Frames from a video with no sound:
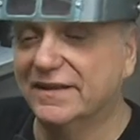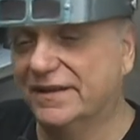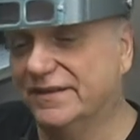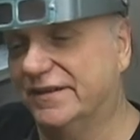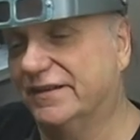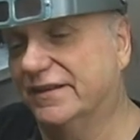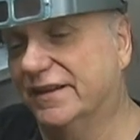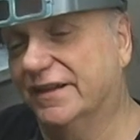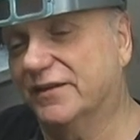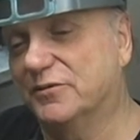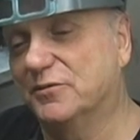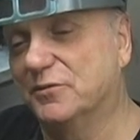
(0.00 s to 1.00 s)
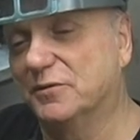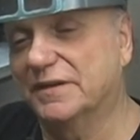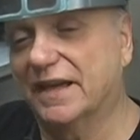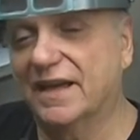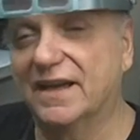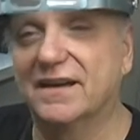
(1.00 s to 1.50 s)
And then you let it cool
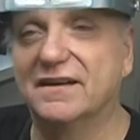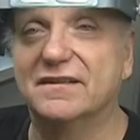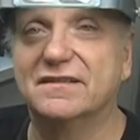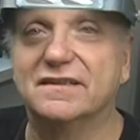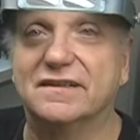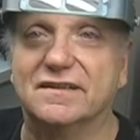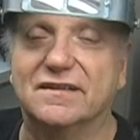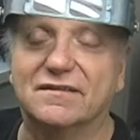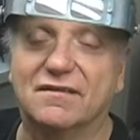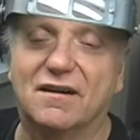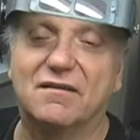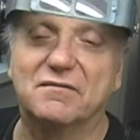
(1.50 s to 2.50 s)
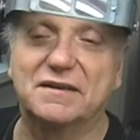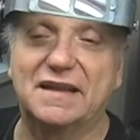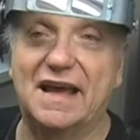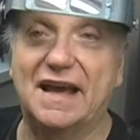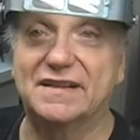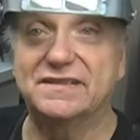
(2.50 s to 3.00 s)
down, and they're all
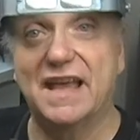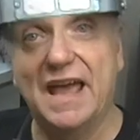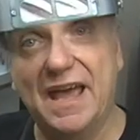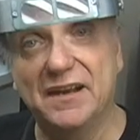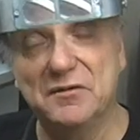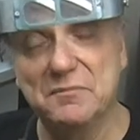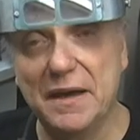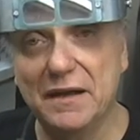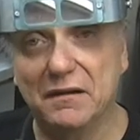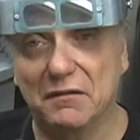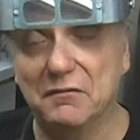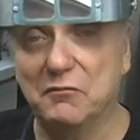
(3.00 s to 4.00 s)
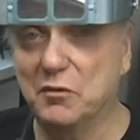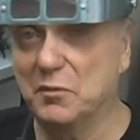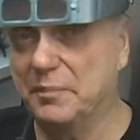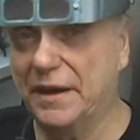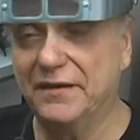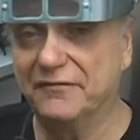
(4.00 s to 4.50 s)
relaxed. And your metal will
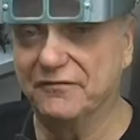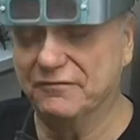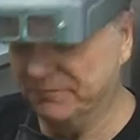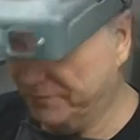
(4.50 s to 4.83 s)
bend